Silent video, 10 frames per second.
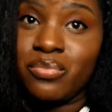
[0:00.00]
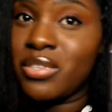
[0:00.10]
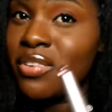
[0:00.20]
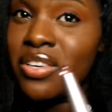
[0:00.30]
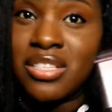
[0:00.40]
It's
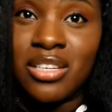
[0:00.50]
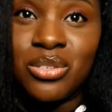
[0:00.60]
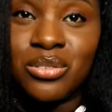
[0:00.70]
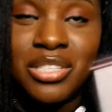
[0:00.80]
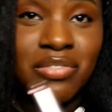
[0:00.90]
very
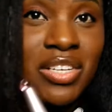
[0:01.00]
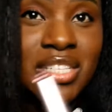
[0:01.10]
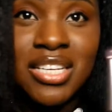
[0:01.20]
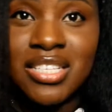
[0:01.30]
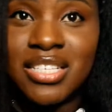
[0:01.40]
subtle. It's very
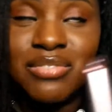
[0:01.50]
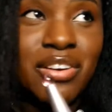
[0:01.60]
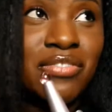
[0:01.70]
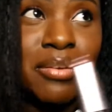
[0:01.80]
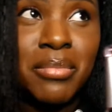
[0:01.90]
sexy. It's very
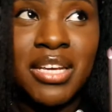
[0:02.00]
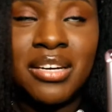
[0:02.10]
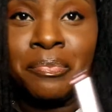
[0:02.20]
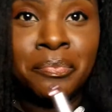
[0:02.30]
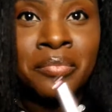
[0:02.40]
feminine.
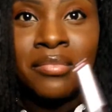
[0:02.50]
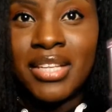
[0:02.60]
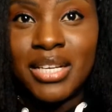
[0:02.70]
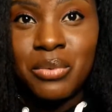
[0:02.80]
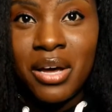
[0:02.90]

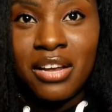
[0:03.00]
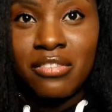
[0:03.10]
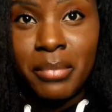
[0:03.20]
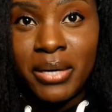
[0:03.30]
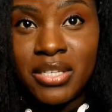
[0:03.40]
That's what I love
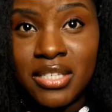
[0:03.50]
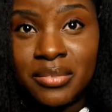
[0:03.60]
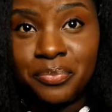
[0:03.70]
about it.